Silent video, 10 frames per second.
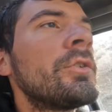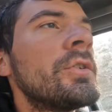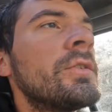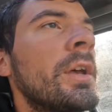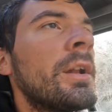
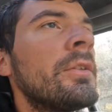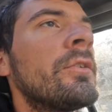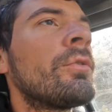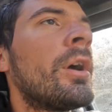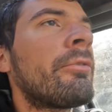She said it's
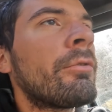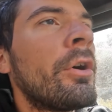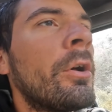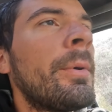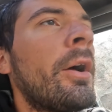a rough
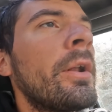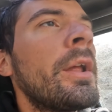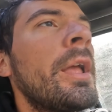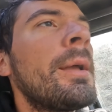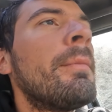road, about
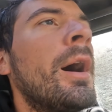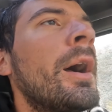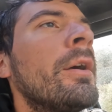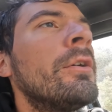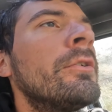8
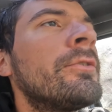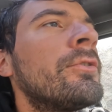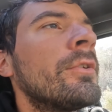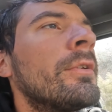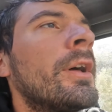
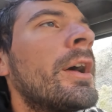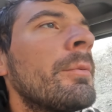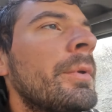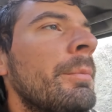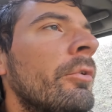miles. A lot
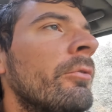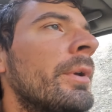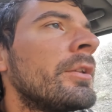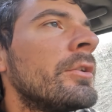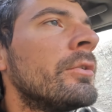of people have
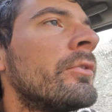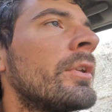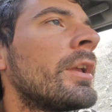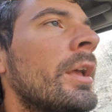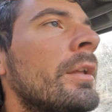been
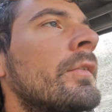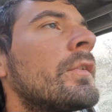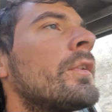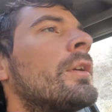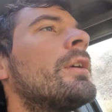using it,
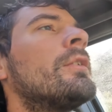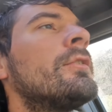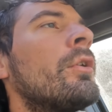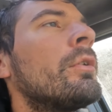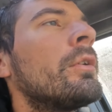
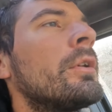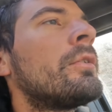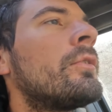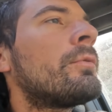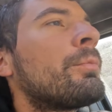so
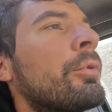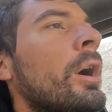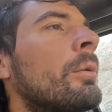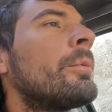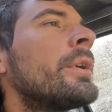it's
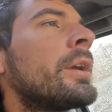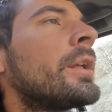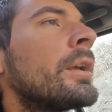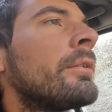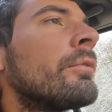probably
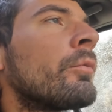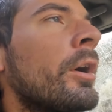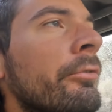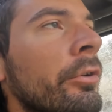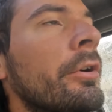getting even
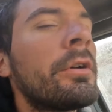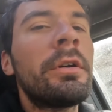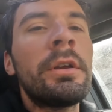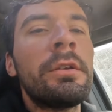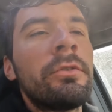rougher,
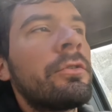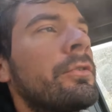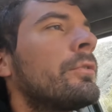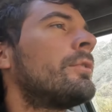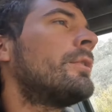is
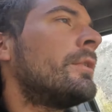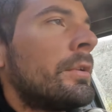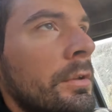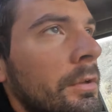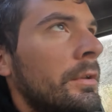
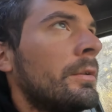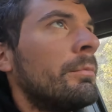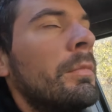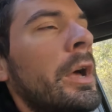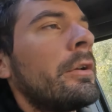
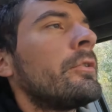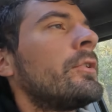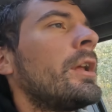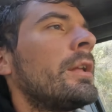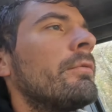my
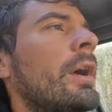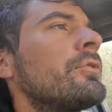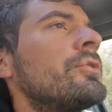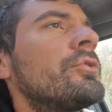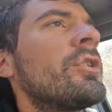understanding of how
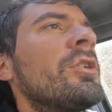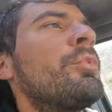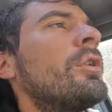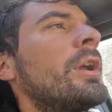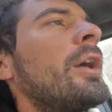she was trying to
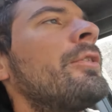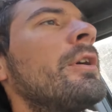put it out